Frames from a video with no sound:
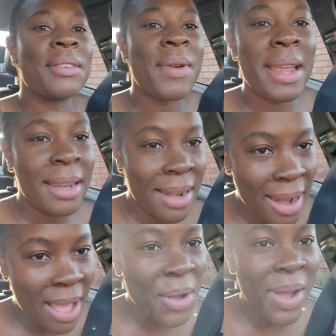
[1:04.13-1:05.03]
right
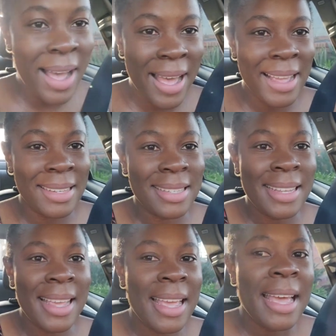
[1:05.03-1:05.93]
now, guys,
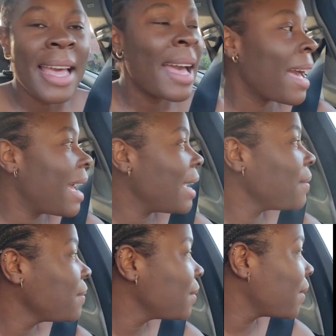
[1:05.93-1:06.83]
I
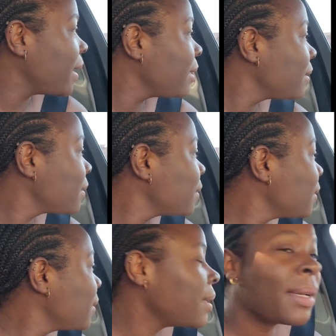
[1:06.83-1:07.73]
am going
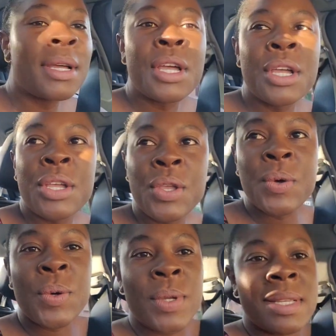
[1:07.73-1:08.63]
to
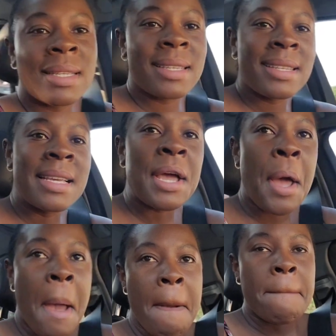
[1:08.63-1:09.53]
use
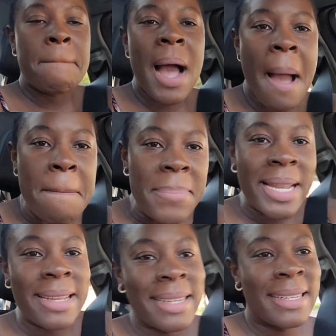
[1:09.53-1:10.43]

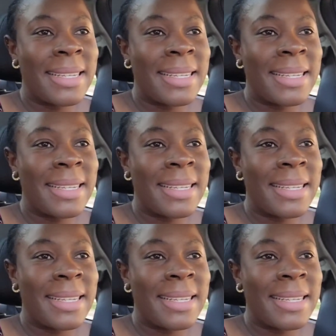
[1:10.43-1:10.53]
public